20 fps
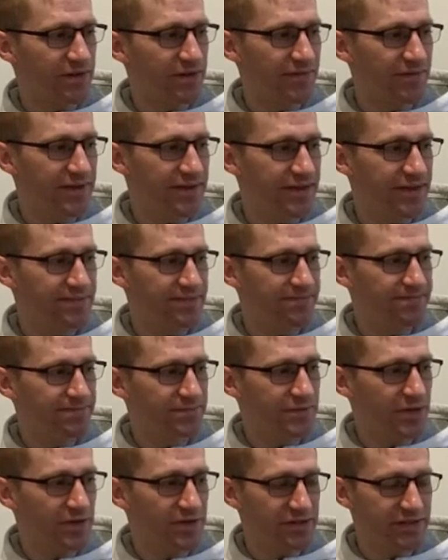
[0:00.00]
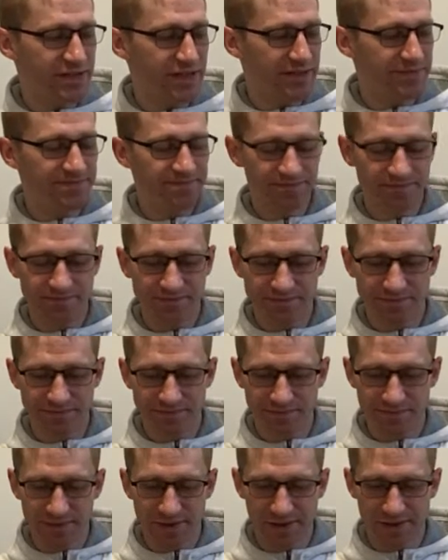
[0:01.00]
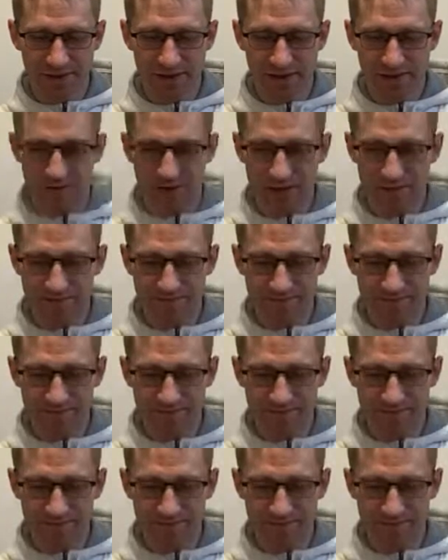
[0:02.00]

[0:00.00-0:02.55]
Venting on the side. Love it.